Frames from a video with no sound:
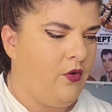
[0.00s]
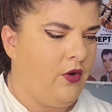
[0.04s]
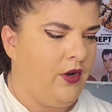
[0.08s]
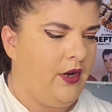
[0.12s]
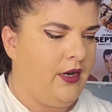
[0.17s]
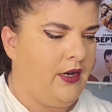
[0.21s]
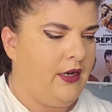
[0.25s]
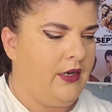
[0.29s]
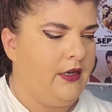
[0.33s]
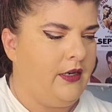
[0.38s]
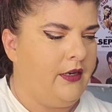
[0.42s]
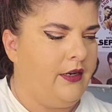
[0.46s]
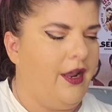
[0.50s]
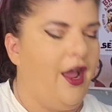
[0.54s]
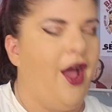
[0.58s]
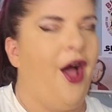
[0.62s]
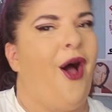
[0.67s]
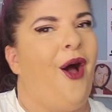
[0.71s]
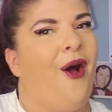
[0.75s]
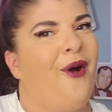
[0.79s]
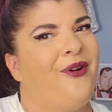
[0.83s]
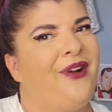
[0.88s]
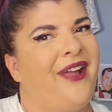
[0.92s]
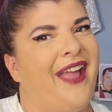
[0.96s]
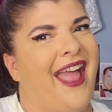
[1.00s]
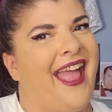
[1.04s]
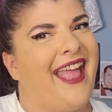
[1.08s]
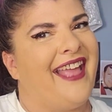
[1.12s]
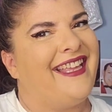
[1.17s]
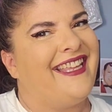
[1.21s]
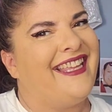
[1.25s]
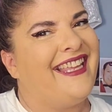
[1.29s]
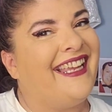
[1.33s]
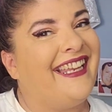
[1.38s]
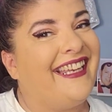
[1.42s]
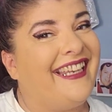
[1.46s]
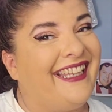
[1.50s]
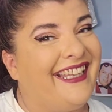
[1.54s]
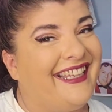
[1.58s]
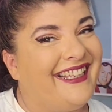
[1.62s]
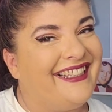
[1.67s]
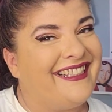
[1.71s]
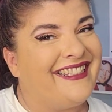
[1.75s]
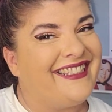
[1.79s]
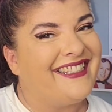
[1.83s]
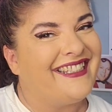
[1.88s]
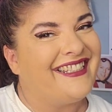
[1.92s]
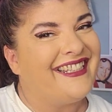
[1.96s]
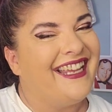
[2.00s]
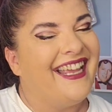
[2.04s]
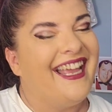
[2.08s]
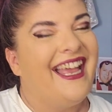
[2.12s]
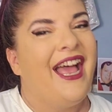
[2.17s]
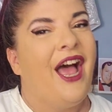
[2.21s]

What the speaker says: one. Okay, kitties.